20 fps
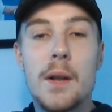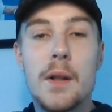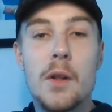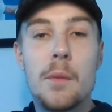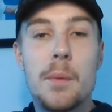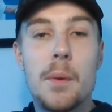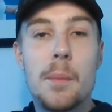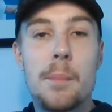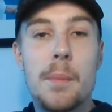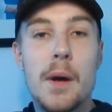
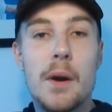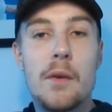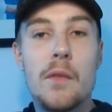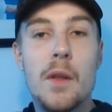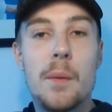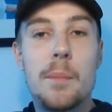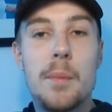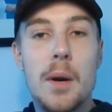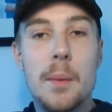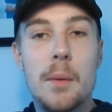little bit better in
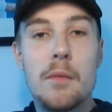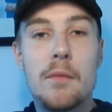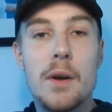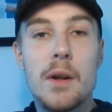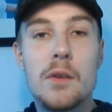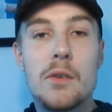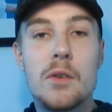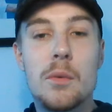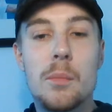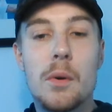the prep
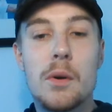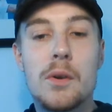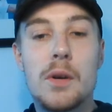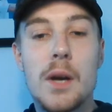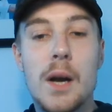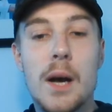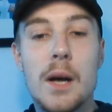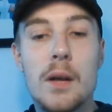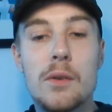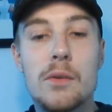events than what
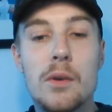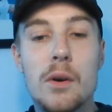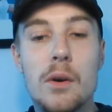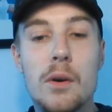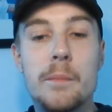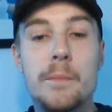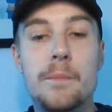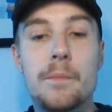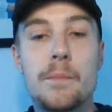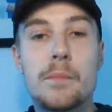she has
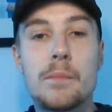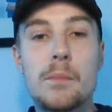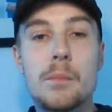done.